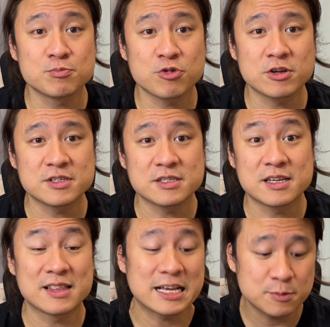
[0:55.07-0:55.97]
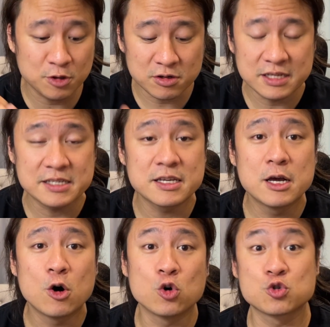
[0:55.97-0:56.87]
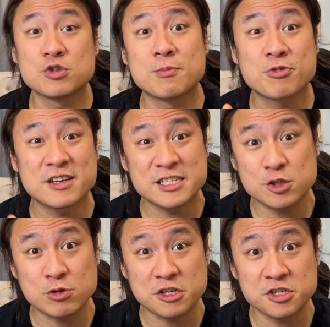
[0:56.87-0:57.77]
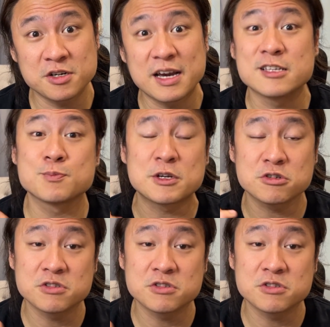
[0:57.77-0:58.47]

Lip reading: process. And last but not least, also the pricing structure and special